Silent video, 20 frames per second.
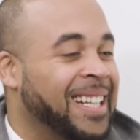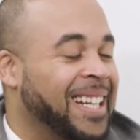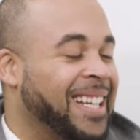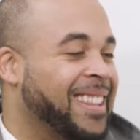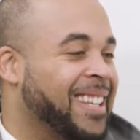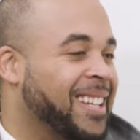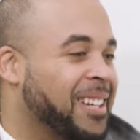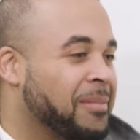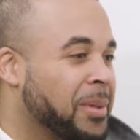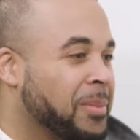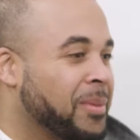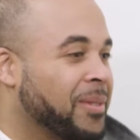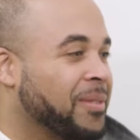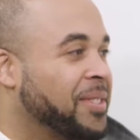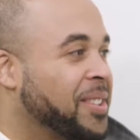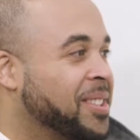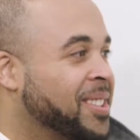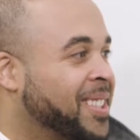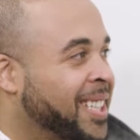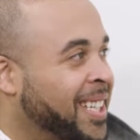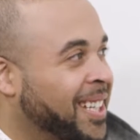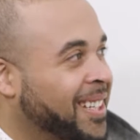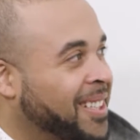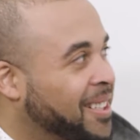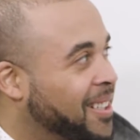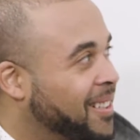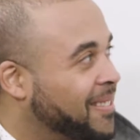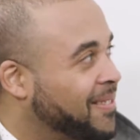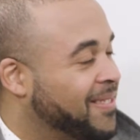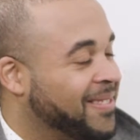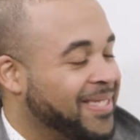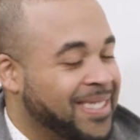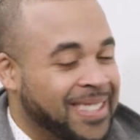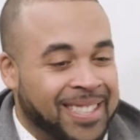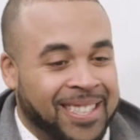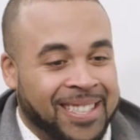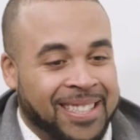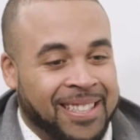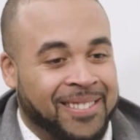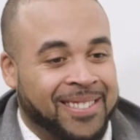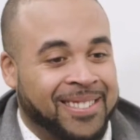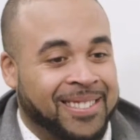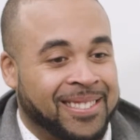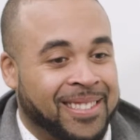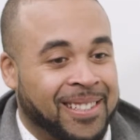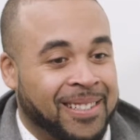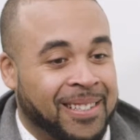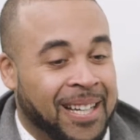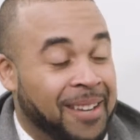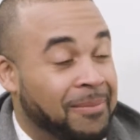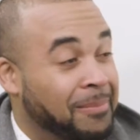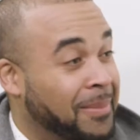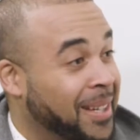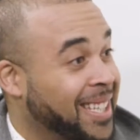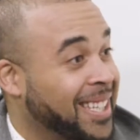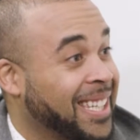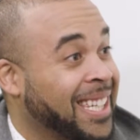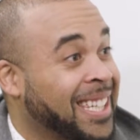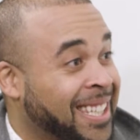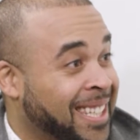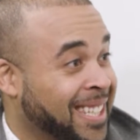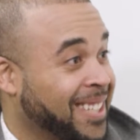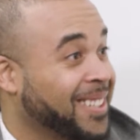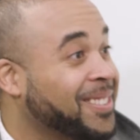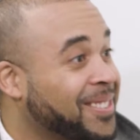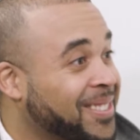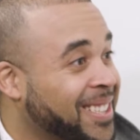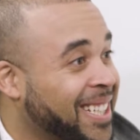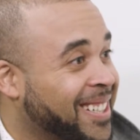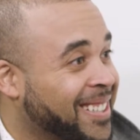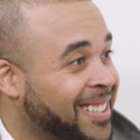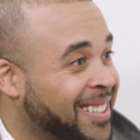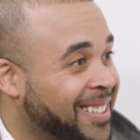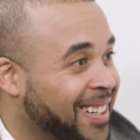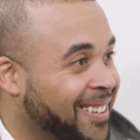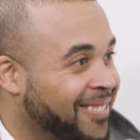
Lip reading: And then I remember first kickoff, I was just like, I might get killed out here.